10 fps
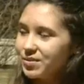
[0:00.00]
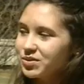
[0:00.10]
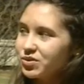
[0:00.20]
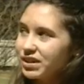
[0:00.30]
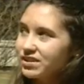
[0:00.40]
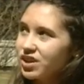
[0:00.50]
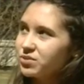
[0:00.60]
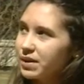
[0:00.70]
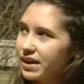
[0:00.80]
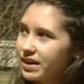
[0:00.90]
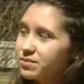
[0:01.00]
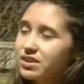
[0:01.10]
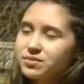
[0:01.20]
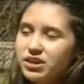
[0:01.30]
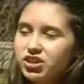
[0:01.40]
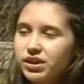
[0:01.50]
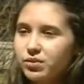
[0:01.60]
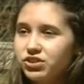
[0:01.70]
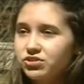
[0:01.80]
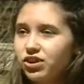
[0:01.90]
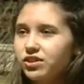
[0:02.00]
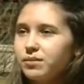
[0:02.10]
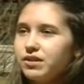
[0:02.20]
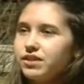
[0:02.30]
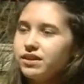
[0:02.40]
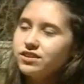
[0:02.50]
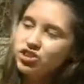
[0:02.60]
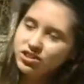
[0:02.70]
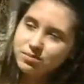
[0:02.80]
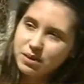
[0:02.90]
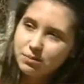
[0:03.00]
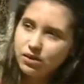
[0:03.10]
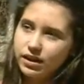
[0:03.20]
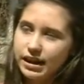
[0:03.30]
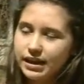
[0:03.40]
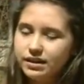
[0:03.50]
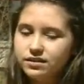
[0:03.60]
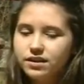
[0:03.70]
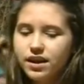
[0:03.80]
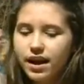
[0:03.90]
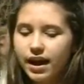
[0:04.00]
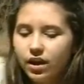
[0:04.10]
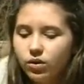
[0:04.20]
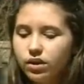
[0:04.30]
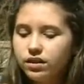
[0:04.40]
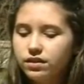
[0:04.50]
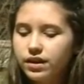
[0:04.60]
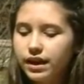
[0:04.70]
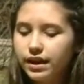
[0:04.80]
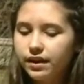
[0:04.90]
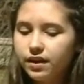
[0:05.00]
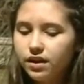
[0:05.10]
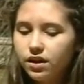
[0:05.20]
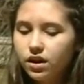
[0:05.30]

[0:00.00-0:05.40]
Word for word: I was really touched by, especially when she talked about the Indigenous people and how they